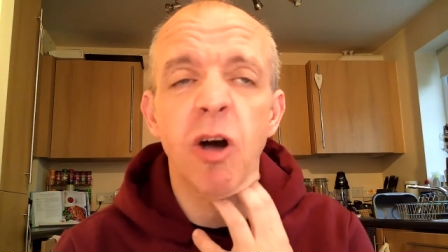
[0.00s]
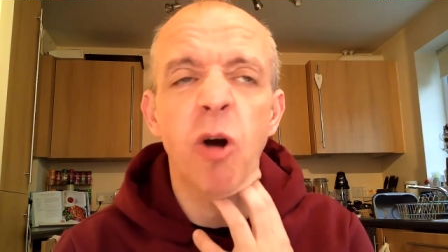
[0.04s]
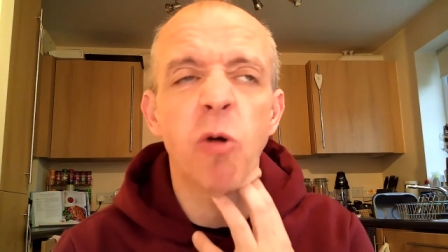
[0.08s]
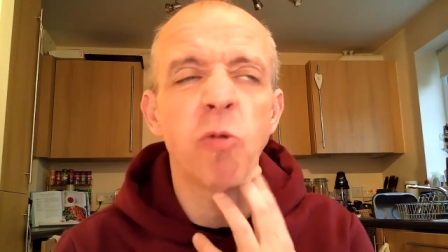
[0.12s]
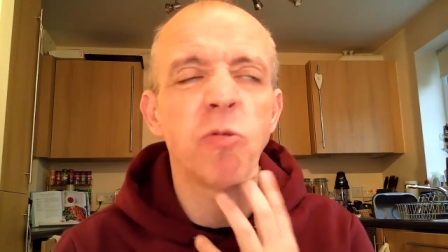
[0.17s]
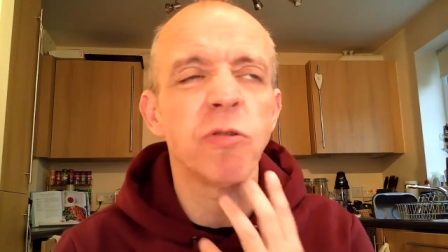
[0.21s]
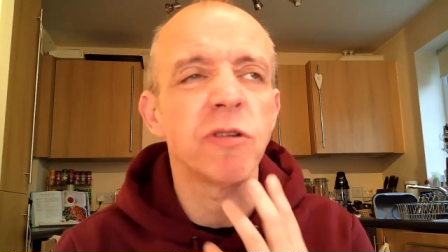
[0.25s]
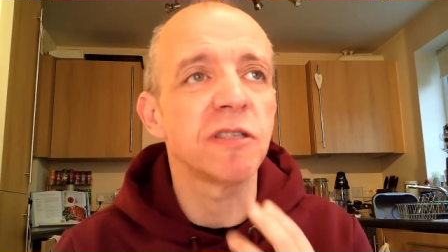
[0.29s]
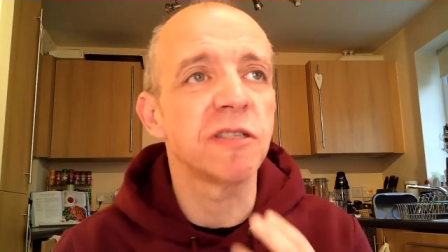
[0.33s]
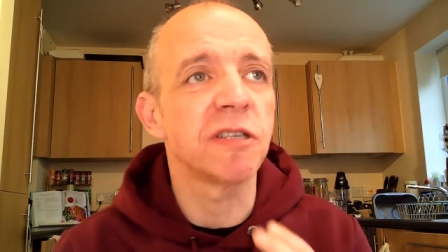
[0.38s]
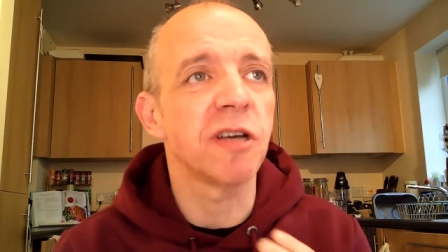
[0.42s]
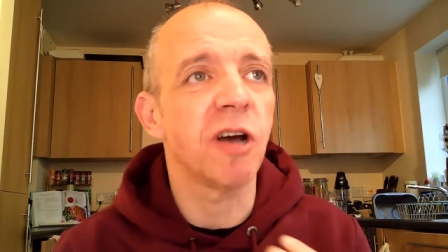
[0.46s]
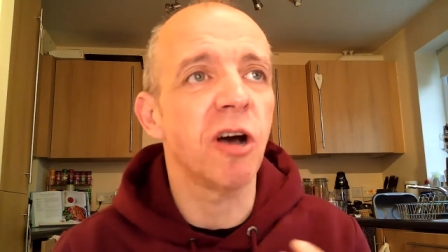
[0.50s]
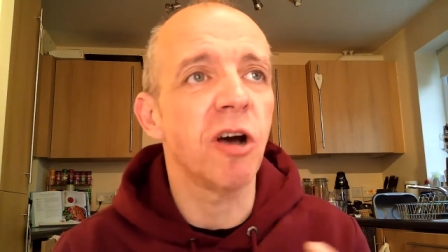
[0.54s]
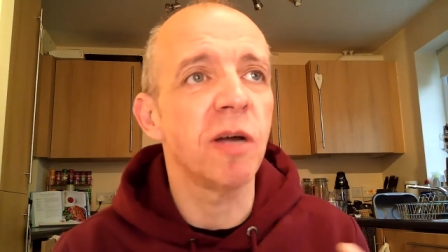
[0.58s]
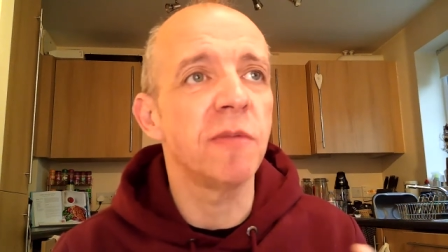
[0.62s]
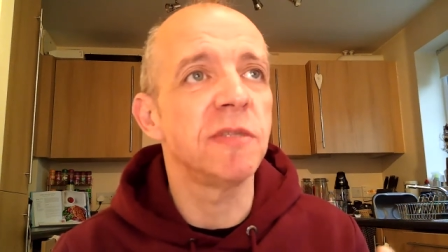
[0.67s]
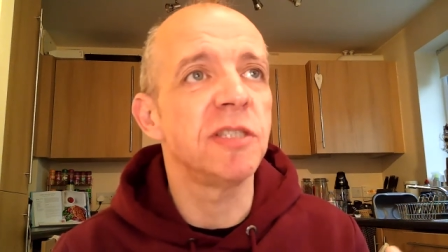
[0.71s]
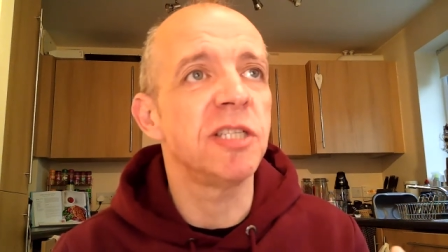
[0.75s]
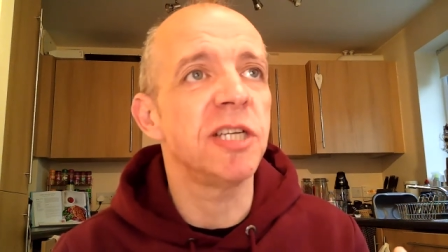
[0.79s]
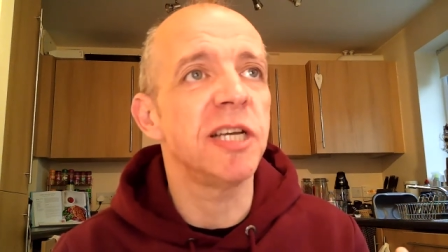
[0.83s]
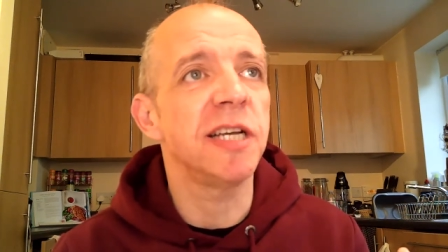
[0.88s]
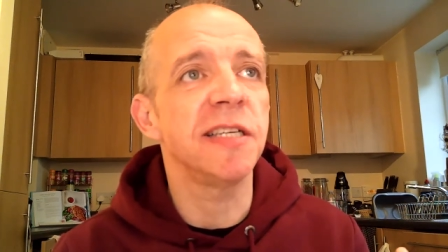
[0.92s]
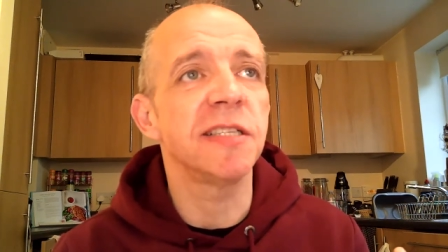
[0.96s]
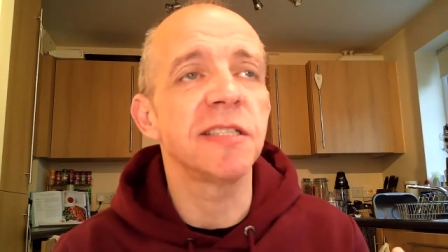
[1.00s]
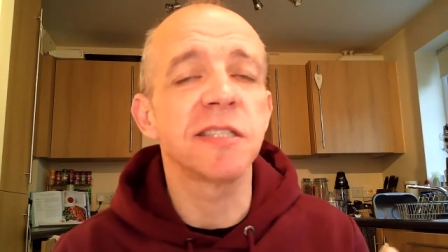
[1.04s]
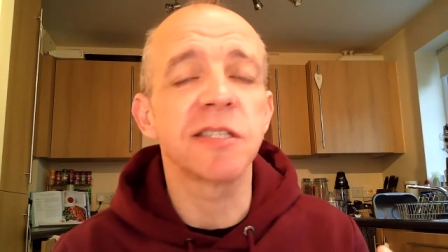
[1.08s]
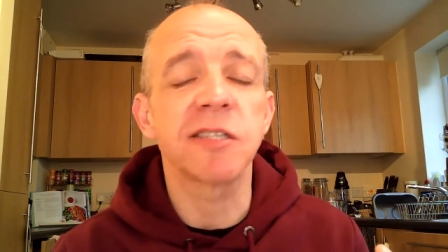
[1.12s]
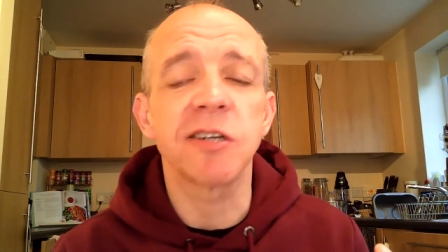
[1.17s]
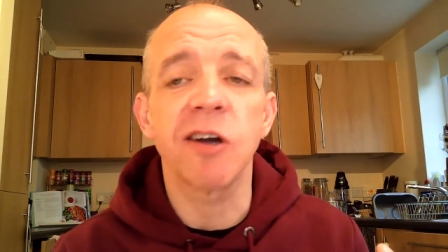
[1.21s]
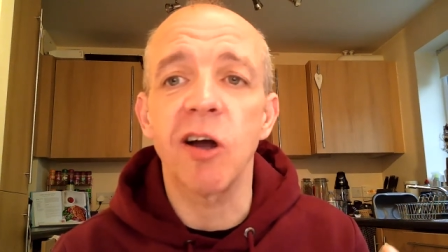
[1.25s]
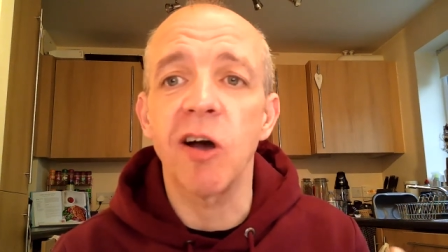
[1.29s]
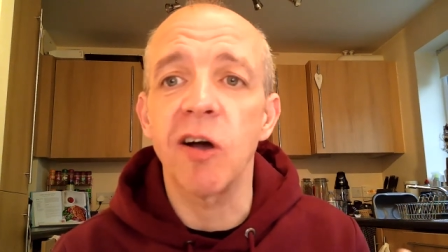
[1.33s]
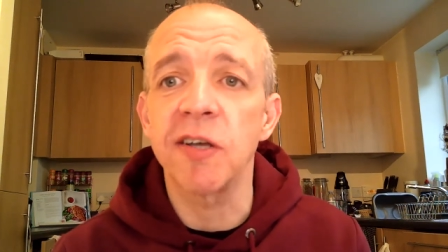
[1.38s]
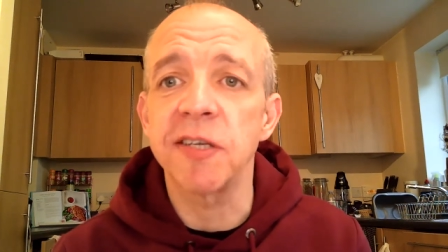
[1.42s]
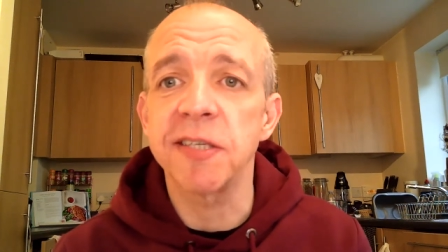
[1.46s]
olden times, Jesus
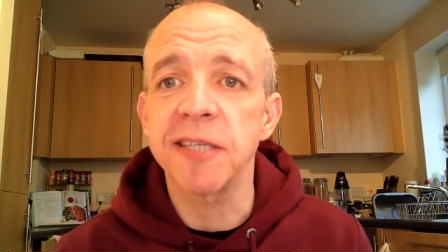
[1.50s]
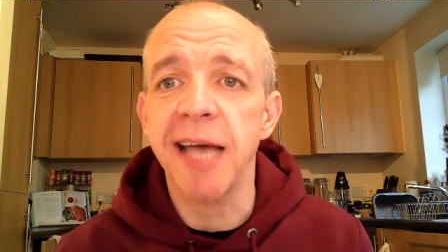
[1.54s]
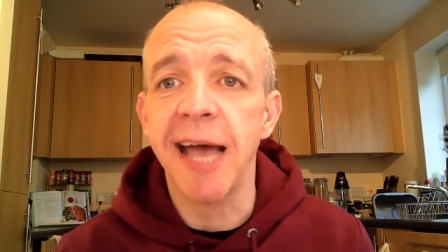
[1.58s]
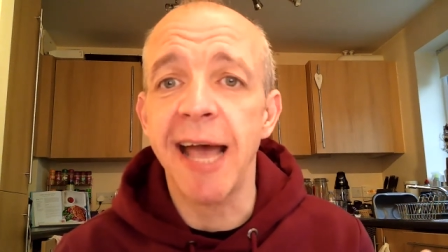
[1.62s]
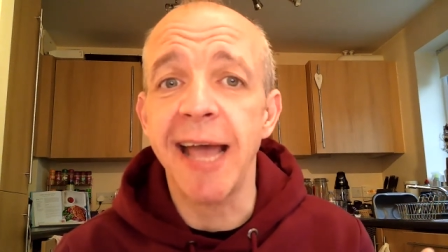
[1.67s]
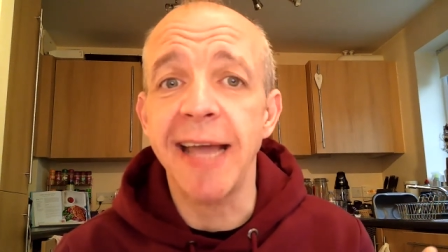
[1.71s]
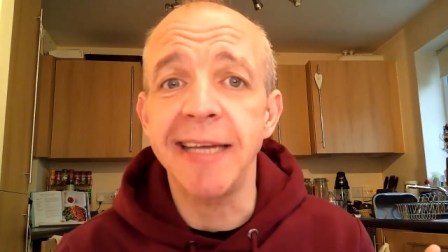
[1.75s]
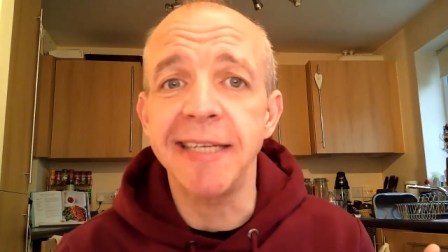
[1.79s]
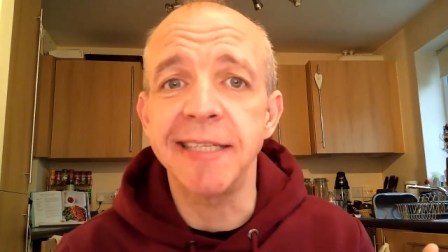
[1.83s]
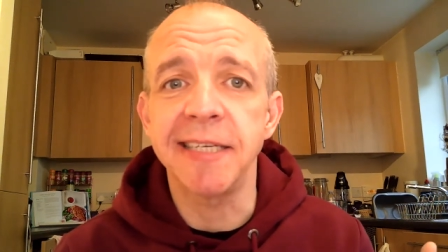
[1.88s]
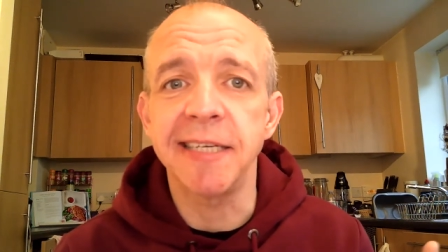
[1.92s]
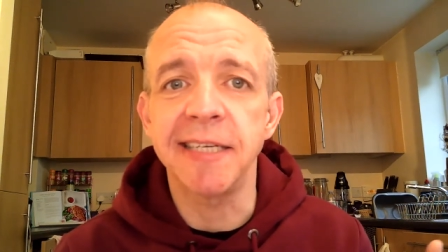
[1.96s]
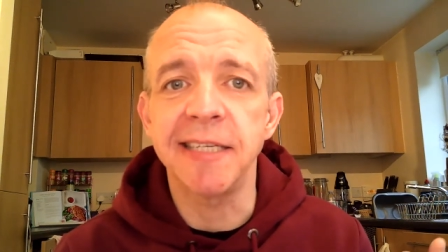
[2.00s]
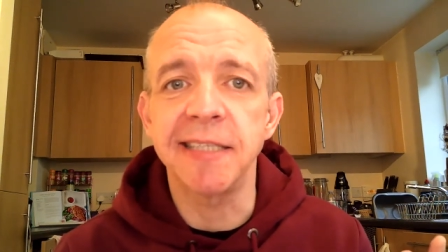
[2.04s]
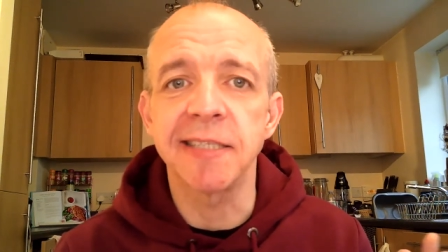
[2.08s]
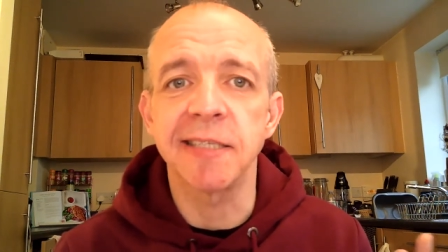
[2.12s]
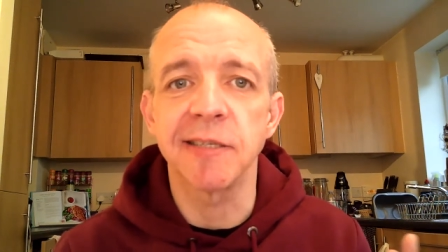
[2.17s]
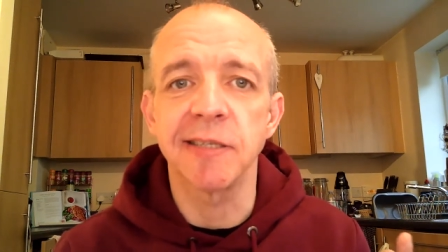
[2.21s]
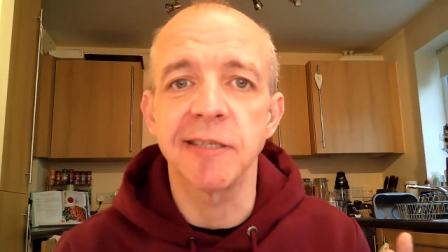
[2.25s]
Christ, the 80s,